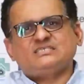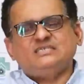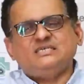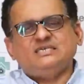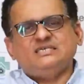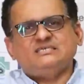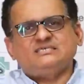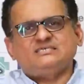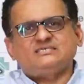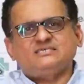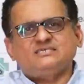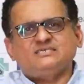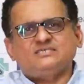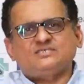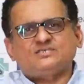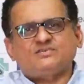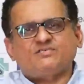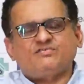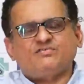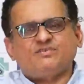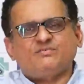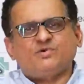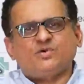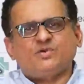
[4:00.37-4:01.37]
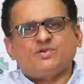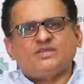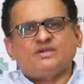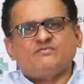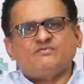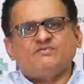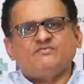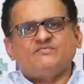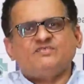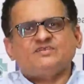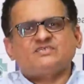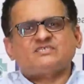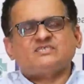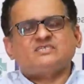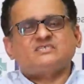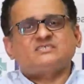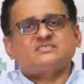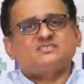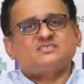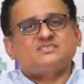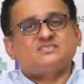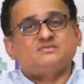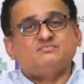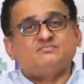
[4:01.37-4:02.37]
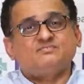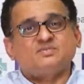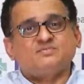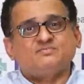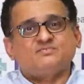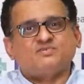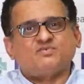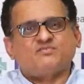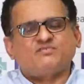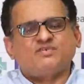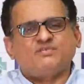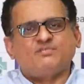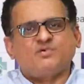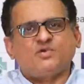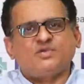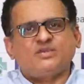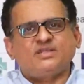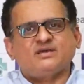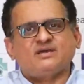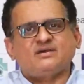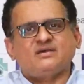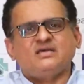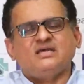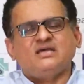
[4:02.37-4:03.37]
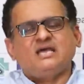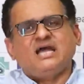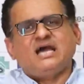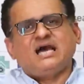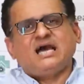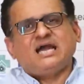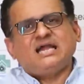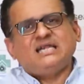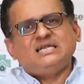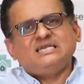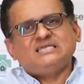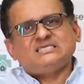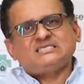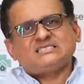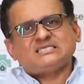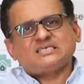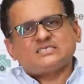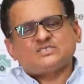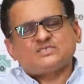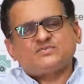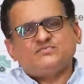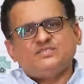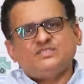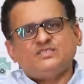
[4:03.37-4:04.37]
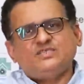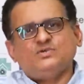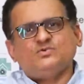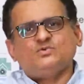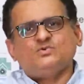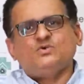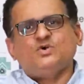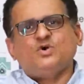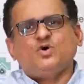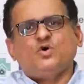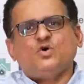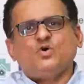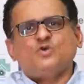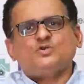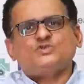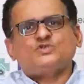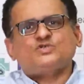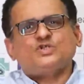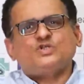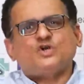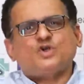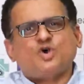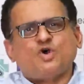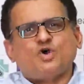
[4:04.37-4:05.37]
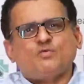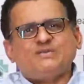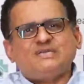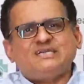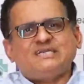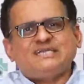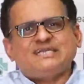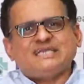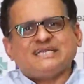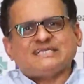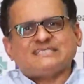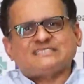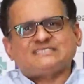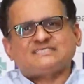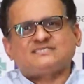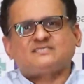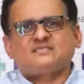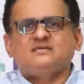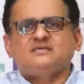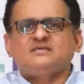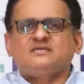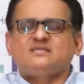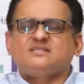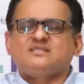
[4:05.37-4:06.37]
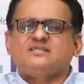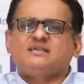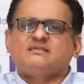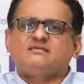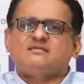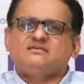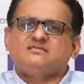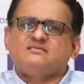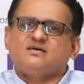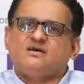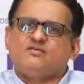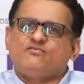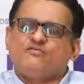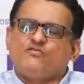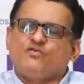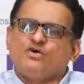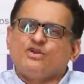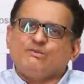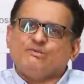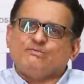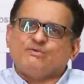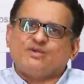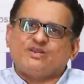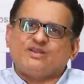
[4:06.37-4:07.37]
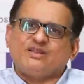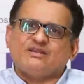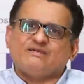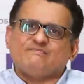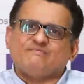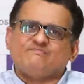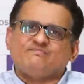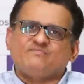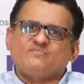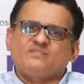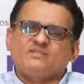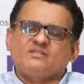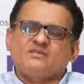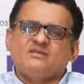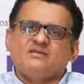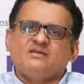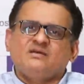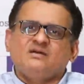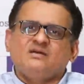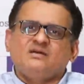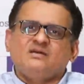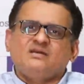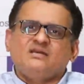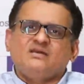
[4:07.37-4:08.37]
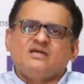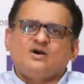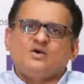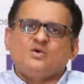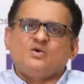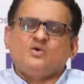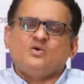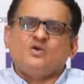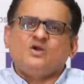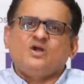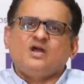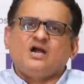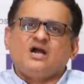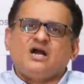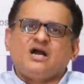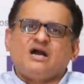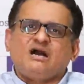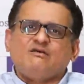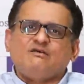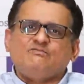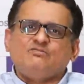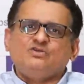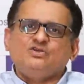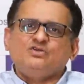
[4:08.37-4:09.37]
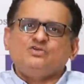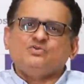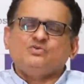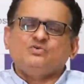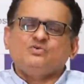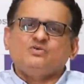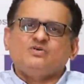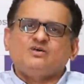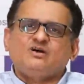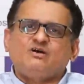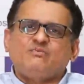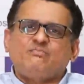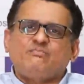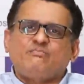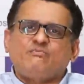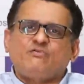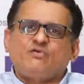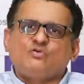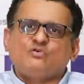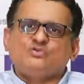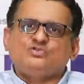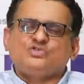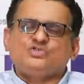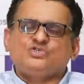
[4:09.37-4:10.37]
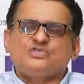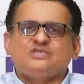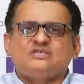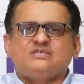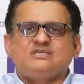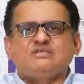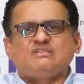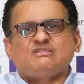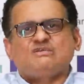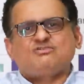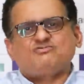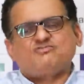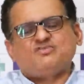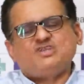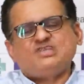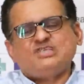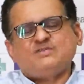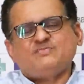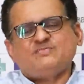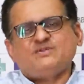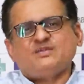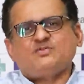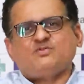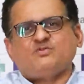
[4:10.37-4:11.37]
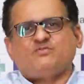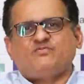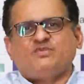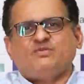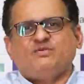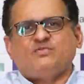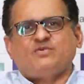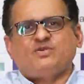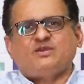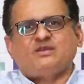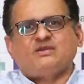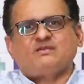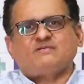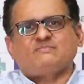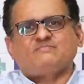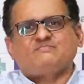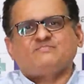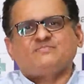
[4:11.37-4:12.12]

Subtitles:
the incidence of pneumonia, we've discussed the symptoms of pneumonia. I discussed with you also the common tests that are done for pneumonia. Now, how do you approach the treatment of pneumonia?